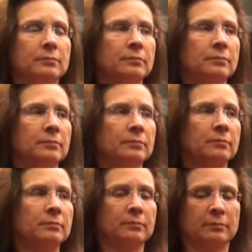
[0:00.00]

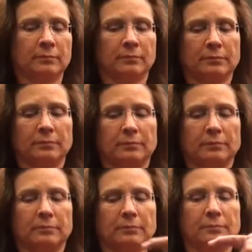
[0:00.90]

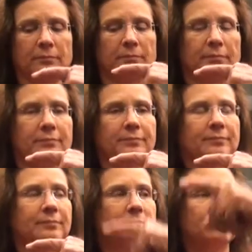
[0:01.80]

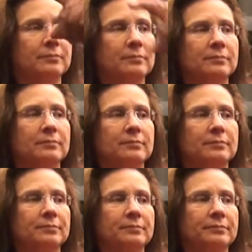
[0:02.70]
[no speech]